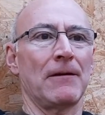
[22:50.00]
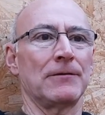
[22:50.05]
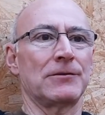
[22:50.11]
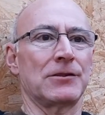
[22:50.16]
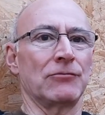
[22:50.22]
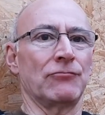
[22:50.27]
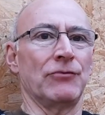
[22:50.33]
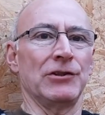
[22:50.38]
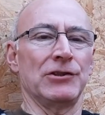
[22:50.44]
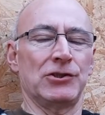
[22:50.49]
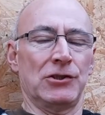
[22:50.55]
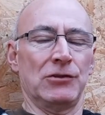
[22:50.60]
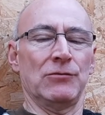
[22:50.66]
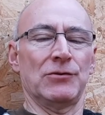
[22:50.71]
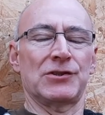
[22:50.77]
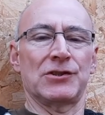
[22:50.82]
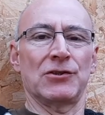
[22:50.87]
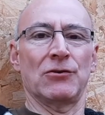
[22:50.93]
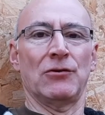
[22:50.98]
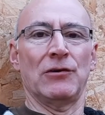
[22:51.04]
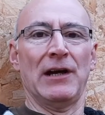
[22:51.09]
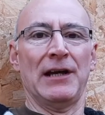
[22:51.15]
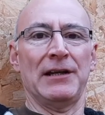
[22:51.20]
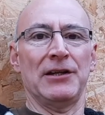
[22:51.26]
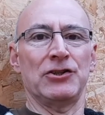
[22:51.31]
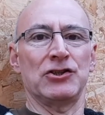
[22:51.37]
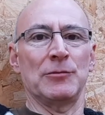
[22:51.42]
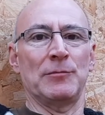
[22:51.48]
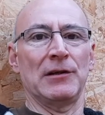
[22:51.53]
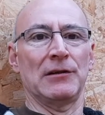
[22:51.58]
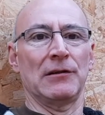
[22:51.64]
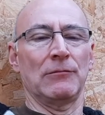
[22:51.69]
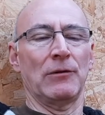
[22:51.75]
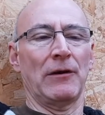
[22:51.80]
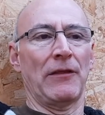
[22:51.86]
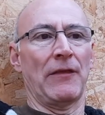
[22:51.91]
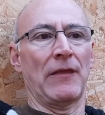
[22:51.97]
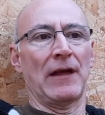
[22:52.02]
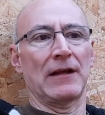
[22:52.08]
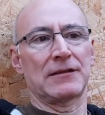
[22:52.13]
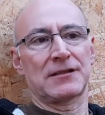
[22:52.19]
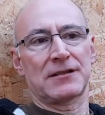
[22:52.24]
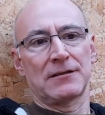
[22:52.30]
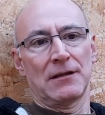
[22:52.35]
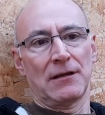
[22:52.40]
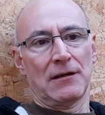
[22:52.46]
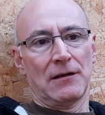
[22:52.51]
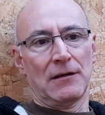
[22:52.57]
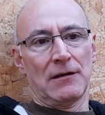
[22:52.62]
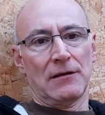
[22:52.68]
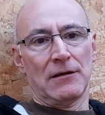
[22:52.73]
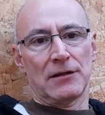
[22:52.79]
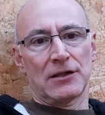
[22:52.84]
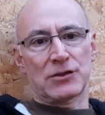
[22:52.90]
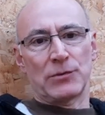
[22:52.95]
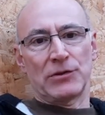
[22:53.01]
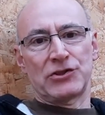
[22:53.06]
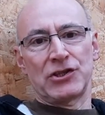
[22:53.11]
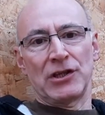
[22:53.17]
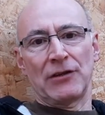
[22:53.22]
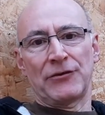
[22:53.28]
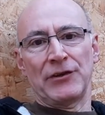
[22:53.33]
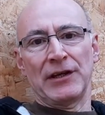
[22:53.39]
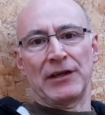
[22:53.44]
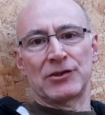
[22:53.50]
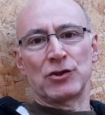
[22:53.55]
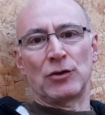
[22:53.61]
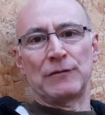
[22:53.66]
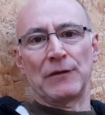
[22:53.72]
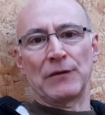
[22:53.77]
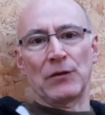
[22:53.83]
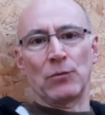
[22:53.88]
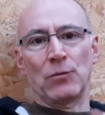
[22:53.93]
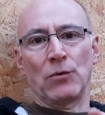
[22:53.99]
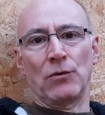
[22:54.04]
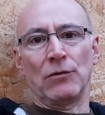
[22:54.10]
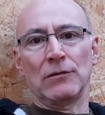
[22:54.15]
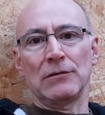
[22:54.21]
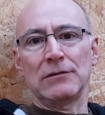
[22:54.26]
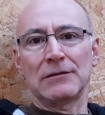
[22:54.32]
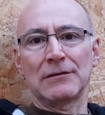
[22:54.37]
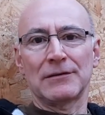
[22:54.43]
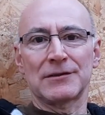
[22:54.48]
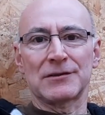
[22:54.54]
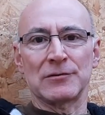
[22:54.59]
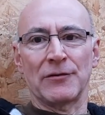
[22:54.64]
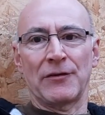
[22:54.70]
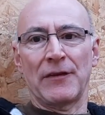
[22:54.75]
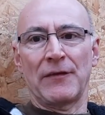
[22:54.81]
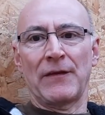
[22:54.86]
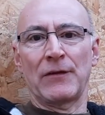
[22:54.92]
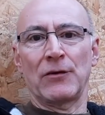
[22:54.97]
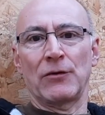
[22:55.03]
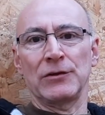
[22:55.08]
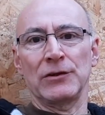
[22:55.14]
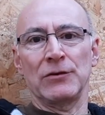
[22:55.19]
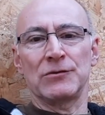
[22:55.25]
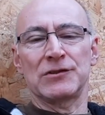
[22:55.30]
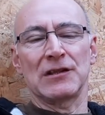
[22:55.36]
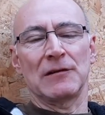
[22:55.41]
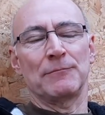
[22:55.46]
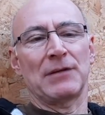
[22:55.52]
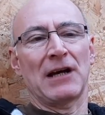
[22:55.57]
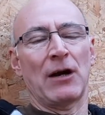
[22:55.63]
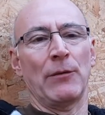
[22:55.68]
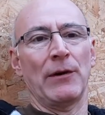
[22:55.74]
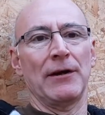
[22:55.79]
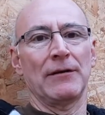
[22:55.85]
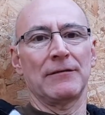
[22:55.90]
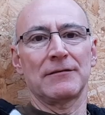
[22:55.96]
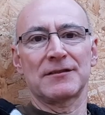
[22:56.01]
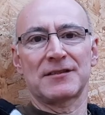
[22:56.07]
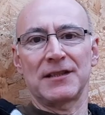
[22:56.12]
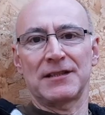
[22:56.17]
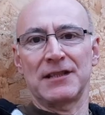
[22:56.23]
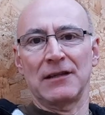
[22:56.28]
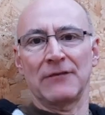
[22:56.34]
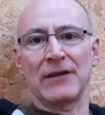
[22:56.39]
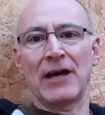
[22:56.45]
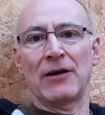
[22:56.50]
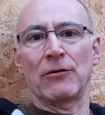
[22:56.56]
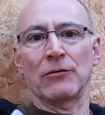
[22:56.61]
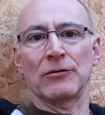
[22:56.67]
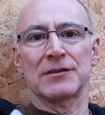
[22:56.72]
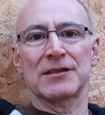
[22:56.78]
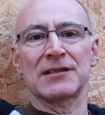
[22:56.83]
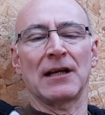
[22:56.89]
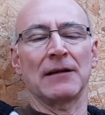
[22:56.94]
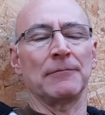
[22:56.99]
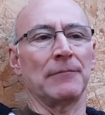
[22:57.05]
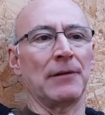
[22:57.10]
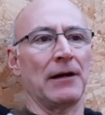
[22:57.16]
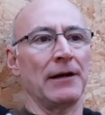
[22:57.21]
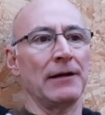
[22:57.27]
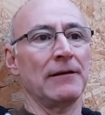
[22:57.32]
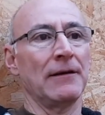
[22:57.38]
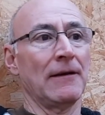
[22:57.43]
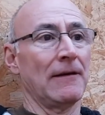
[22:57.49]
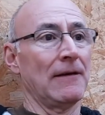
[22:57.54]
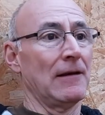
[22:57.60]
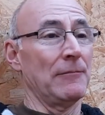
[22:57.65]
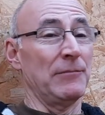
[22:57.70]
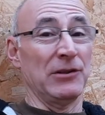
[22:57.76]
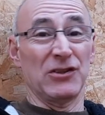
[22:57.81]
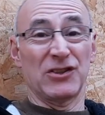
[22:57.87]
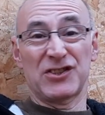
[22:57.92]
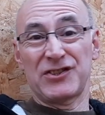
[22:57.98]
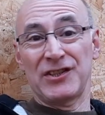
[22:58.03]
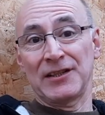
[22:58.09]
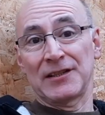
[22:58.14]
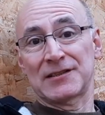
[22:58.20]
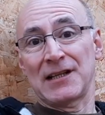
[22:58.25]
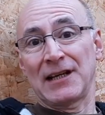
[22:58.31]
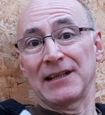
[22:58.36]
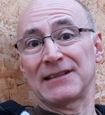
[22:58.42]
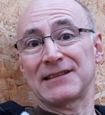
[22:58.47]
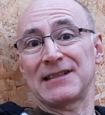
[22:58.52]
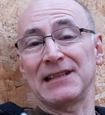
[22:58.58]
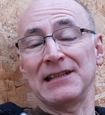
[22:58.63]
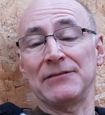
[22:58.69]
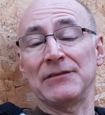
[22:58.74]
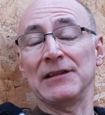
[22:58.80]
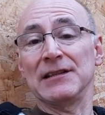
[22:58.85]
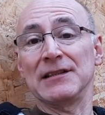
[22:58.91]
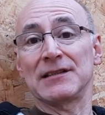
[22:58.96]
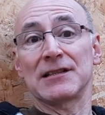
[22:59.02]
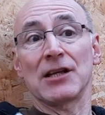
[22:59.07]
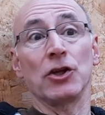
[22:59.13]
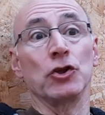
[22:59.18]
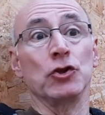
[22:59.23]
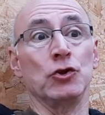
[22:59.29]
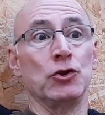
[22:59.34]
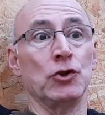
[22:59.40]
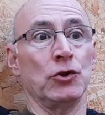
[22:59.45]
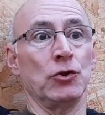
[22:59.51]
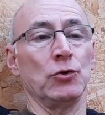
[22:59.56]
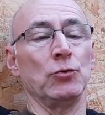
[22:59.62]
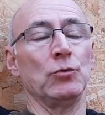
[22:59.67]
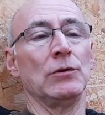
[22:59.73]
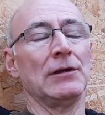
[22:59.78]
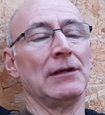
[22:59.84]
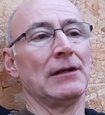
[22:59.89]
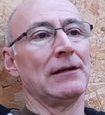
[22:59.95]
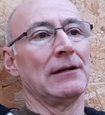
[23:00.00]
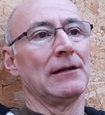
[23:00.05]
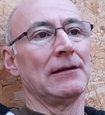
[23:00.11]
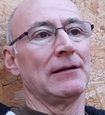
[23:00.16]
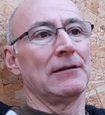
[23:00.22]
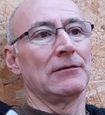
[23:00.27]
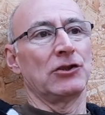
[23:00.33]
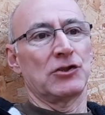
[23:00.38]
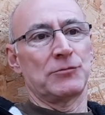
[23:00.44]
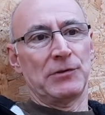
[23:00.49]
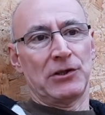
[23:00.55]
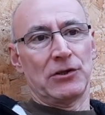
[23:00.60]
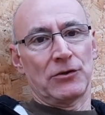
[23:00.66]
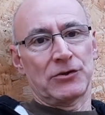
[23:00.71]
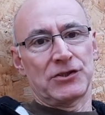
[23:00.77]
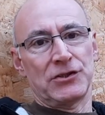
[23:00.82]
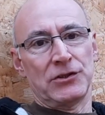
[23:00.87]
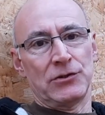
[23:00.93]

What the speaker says: to reduce your energy bill, whether that's switching things off at the wall so that they're not using power sitting there on standby, because things like TVs do. Just because